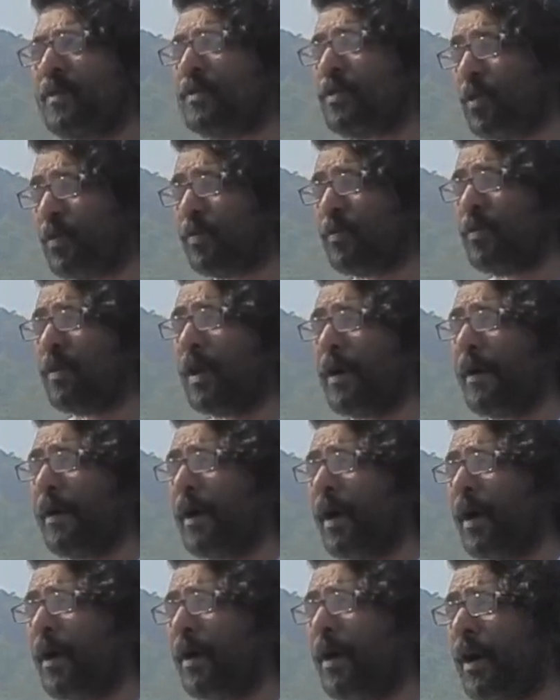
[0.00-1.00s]
So,
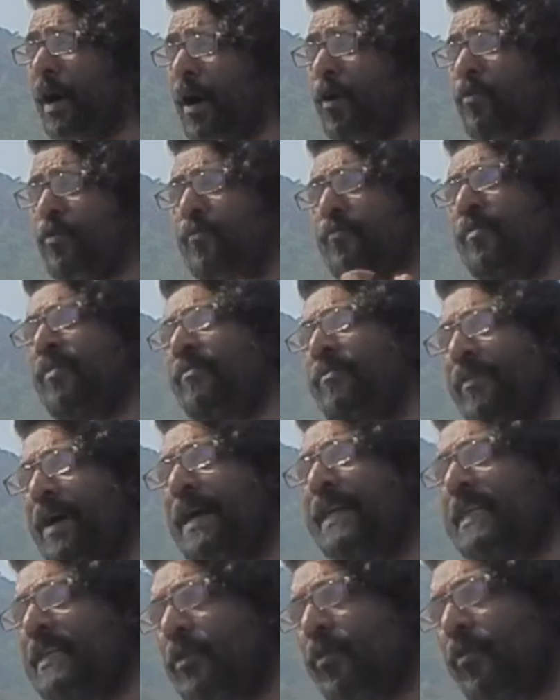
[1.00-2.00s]
how do we
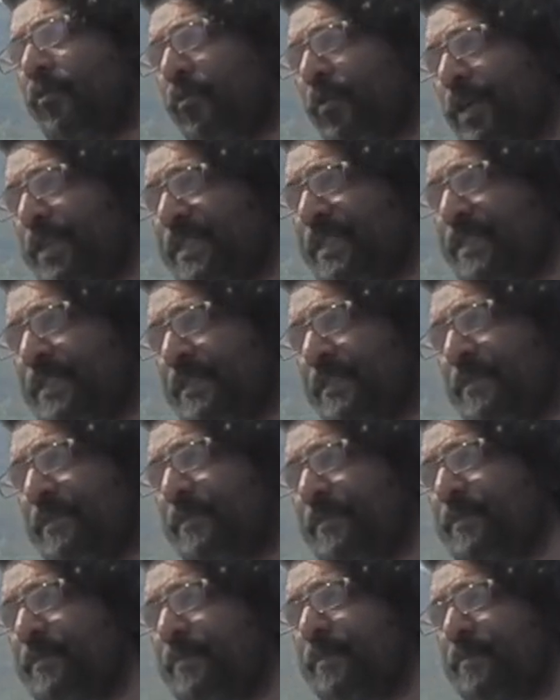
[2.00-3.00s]
find out this?
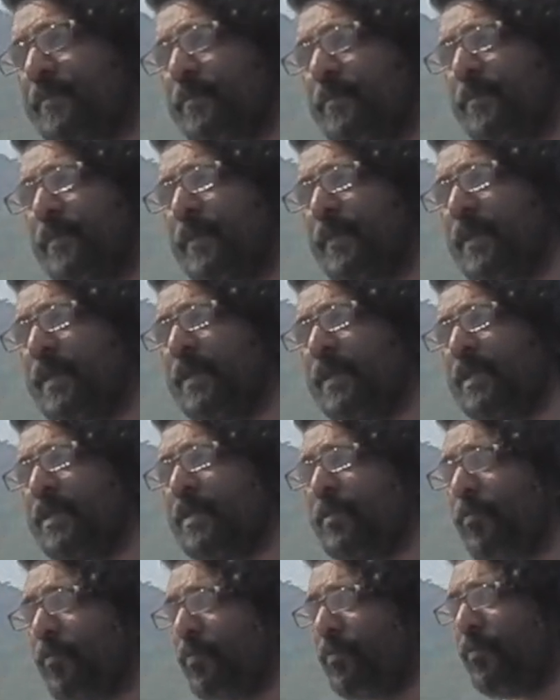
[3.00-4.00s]

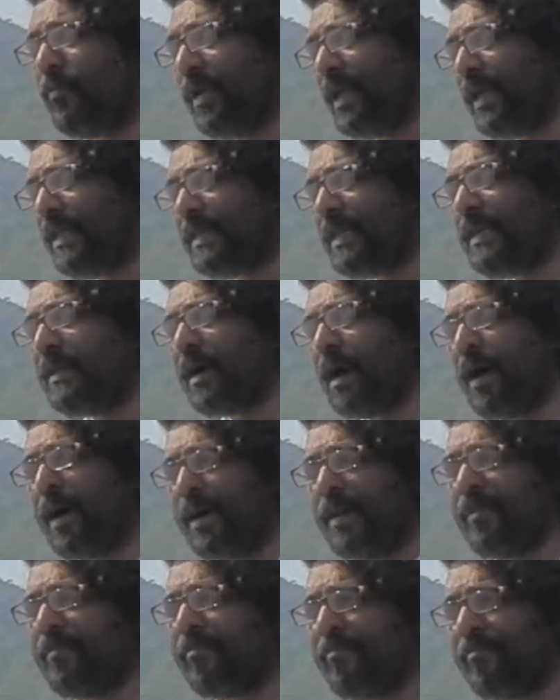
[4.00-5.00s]
The way that
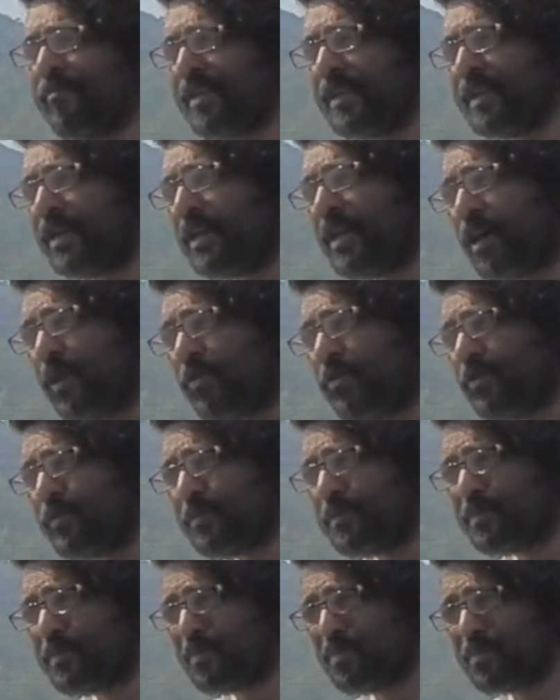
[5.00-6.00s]
I figured out
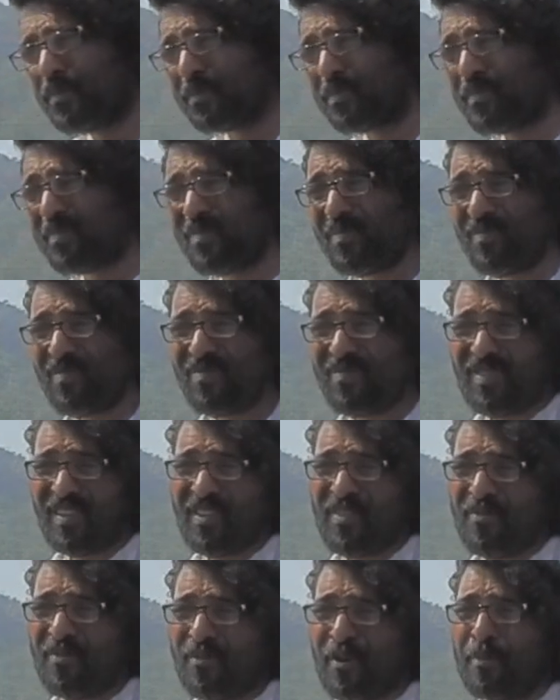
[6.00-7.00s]

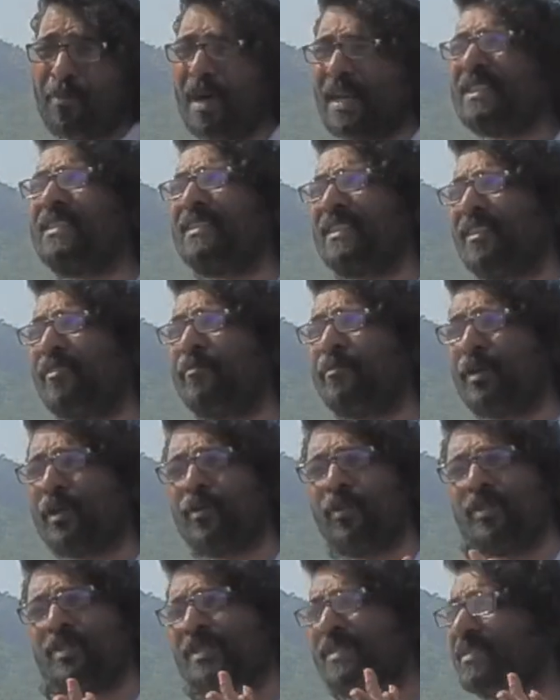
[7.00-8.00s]
for myself,
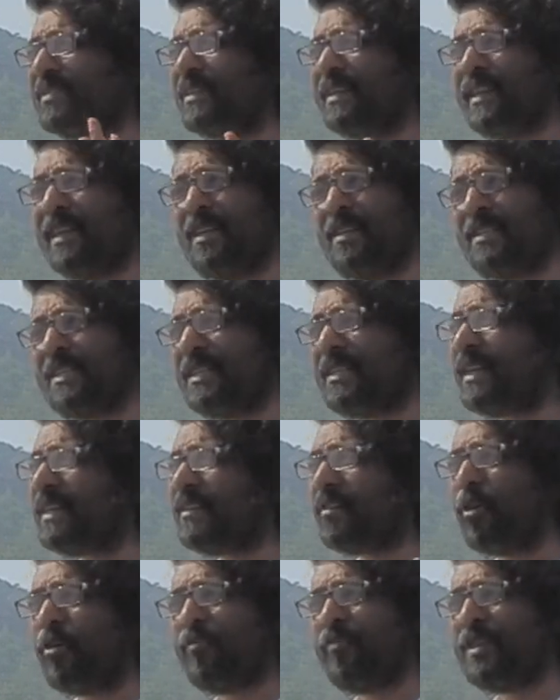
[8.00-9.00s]
because the
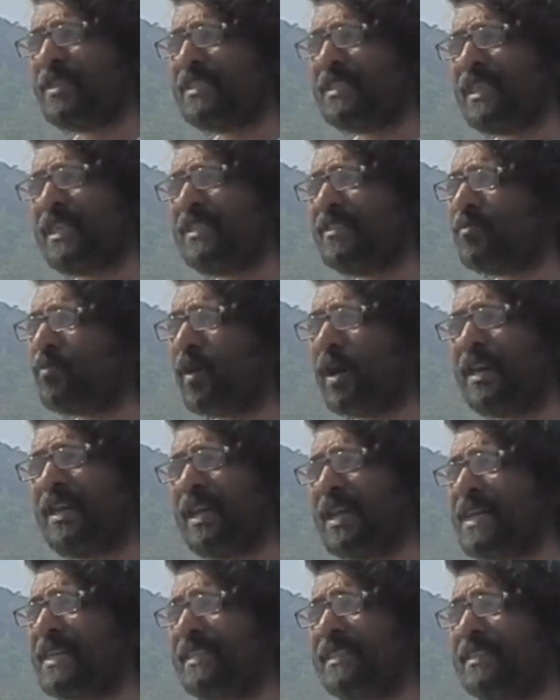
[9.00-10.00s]
internet always says
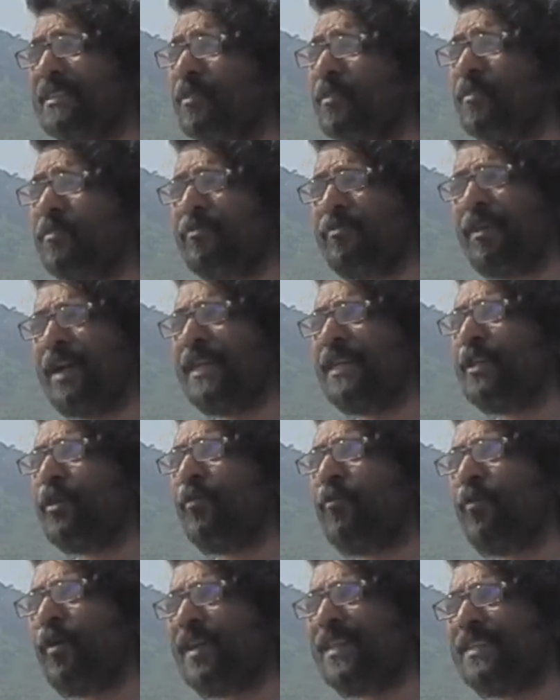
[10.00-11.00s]
one line, find
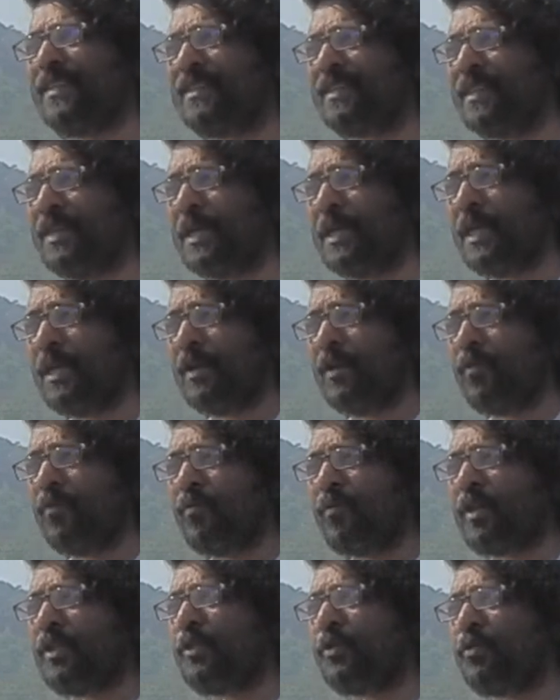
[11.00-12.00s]
your voice.
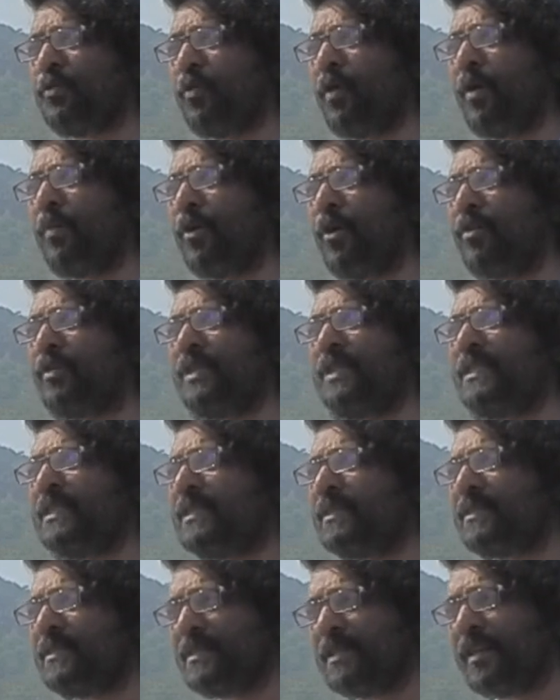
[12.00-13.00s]
What to do about it
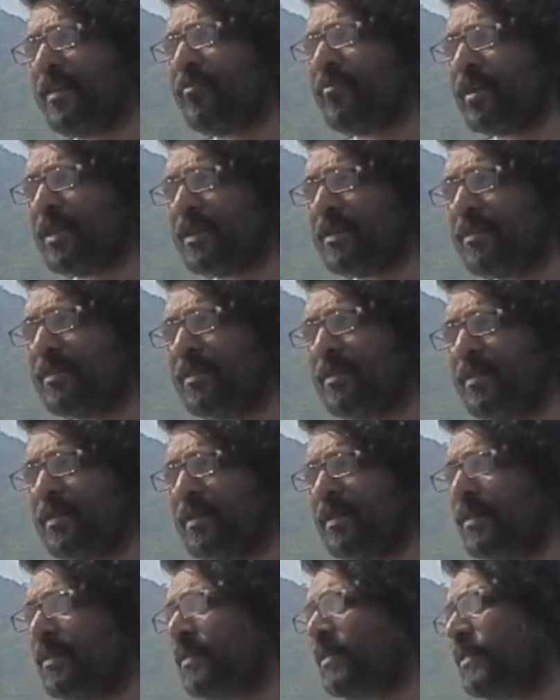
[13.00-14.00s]

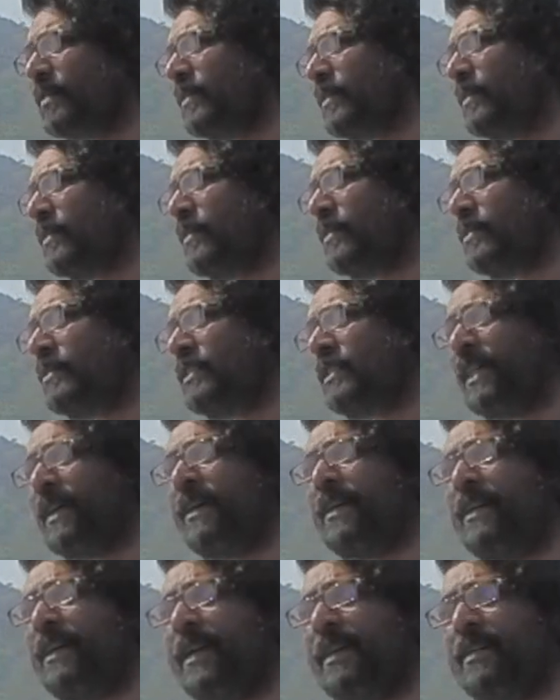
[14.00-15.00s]
is never
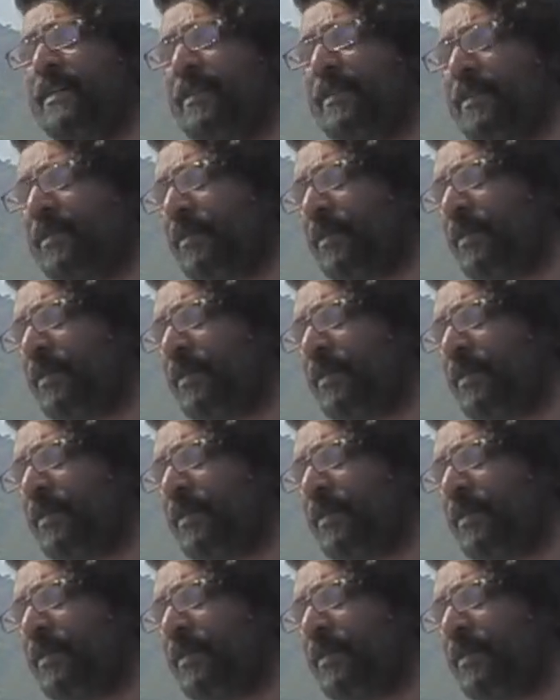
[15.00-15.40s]
shared. And